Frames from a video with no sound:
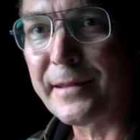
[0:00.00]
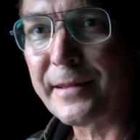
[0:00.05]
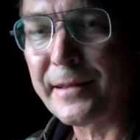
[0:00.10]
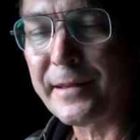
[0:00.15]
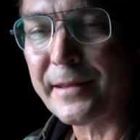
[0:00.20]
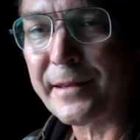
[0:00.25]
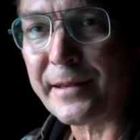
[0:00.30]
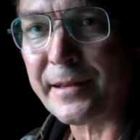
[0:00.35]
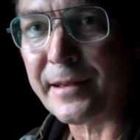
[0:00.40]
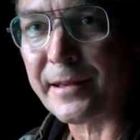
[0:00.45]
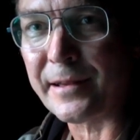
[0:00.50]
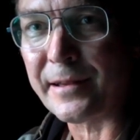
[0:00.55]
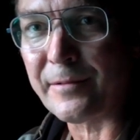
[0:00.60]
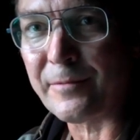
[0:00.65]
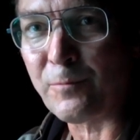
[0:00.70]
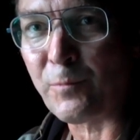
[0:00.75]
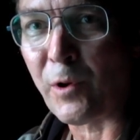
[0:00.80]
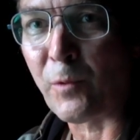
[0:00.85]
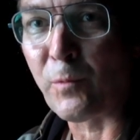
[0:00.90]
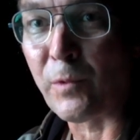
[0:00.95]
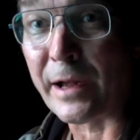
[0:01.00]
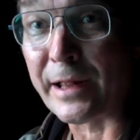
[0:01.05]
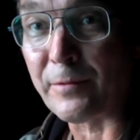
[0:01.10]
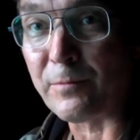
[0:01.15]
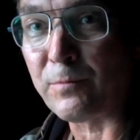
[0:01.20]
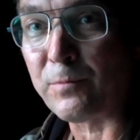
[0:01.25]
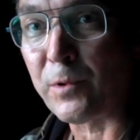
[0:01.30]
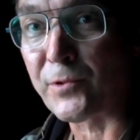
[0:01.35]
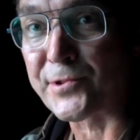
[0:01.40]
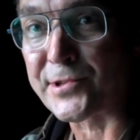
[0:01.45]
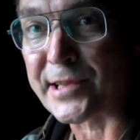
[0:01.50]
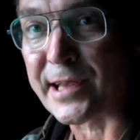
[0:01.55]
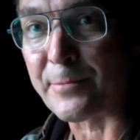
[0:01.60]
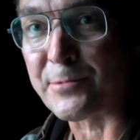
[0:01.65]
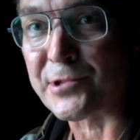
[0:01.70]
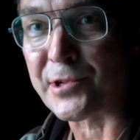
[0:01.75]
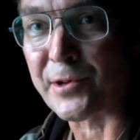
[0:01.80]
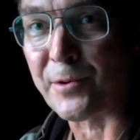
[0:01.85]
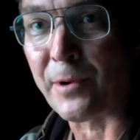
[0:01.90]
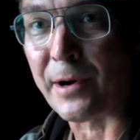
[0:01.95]
One tape was on a white and
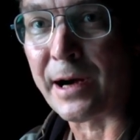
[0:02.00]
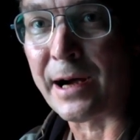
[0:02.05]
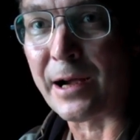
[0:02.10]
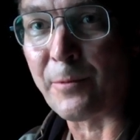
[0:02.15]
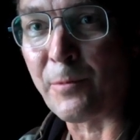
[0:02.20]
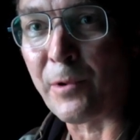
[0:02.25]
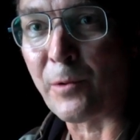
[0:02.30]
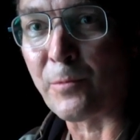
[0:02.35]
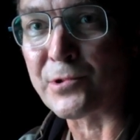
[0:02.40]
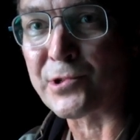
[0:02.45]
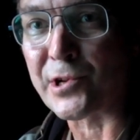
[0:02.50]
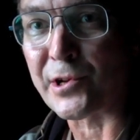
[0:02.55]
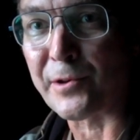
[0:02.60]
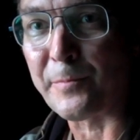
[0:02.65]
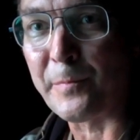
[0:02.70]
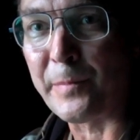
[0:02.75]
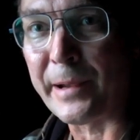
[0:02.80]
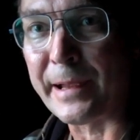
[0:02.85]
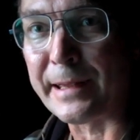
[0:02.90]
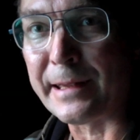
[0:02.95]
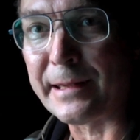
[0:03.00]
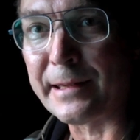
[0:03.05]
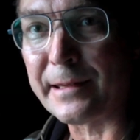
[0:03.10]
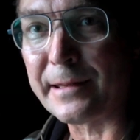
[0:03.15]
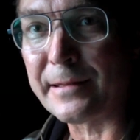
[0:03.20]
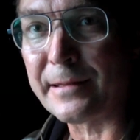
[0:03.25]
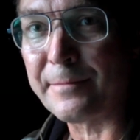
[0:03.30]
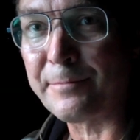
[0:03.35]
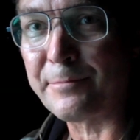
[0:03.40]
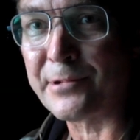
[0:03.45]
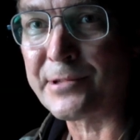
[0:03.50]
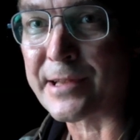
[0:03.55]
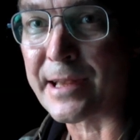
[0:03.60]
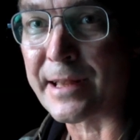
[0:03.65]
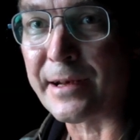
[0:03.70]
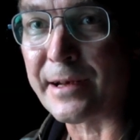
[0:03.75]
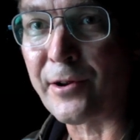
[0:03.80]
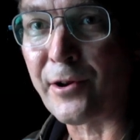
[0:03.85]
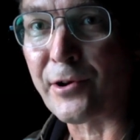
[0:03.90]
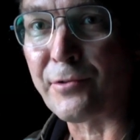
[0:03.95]
one was on a pink, presented on a Ronnie
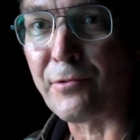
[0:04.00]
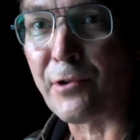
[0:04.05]
rig.